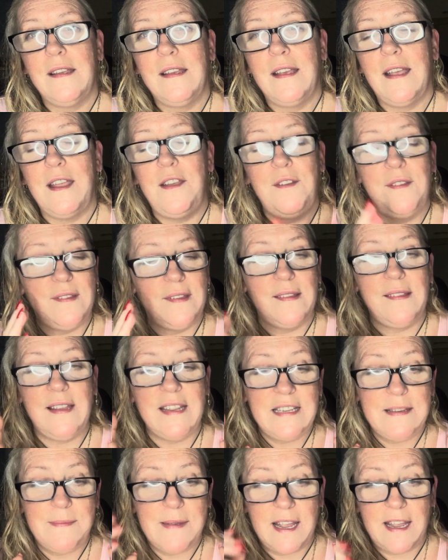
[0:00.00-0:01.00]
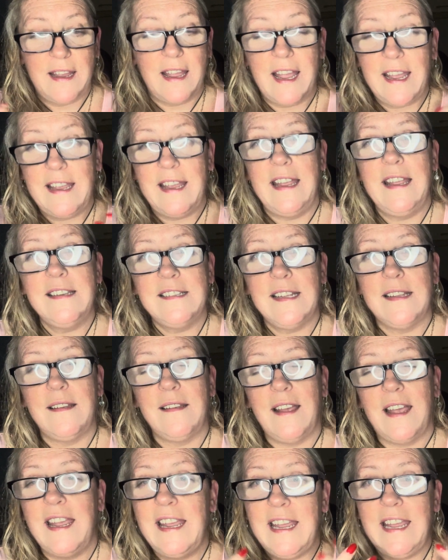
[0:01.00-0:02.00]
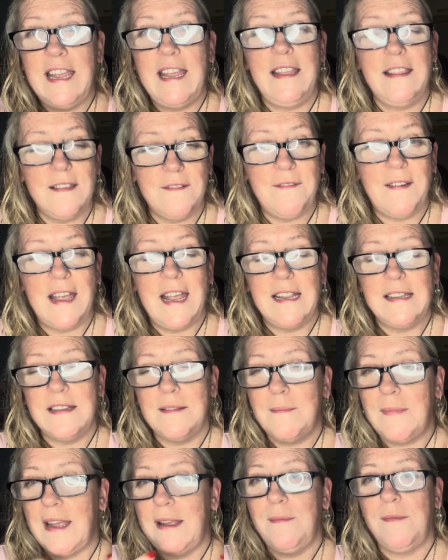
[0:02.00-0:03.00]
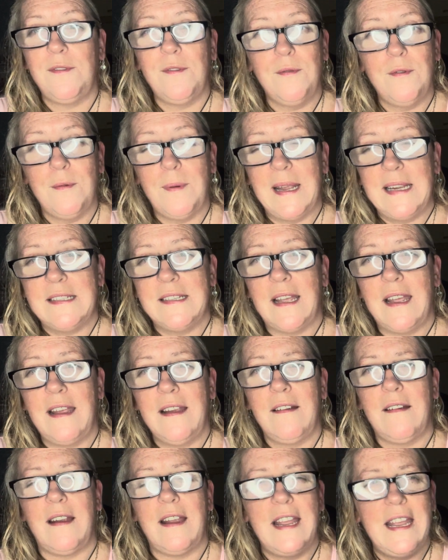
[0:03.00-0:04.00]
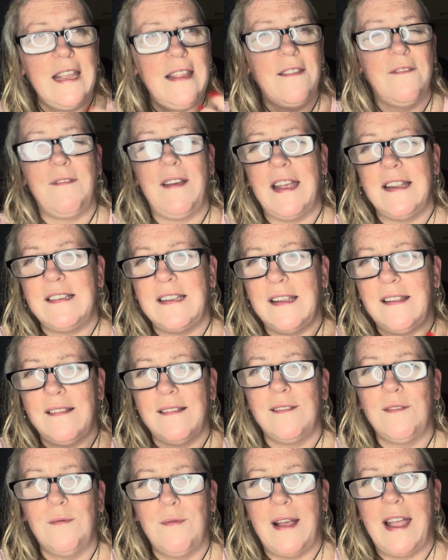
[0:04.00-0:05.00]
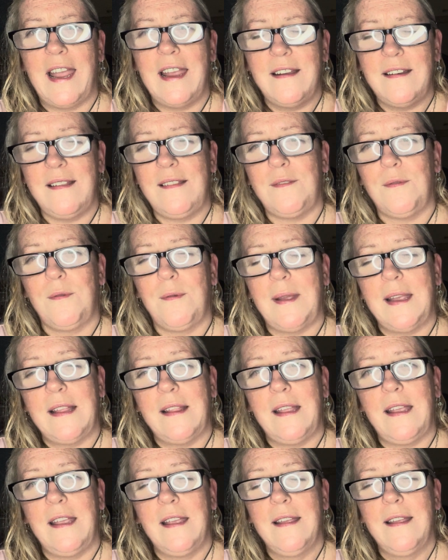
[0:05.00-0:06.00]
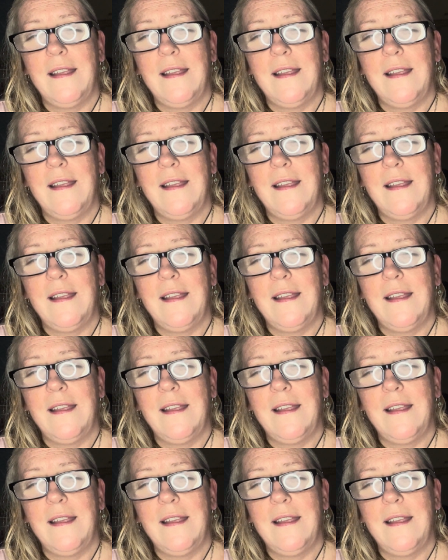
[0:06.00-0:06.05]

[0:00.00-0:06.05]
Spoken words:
He used to say to me, I hate it. I hate the fact that I'm so quick to anger. I hate the fact I get so angry so quickly.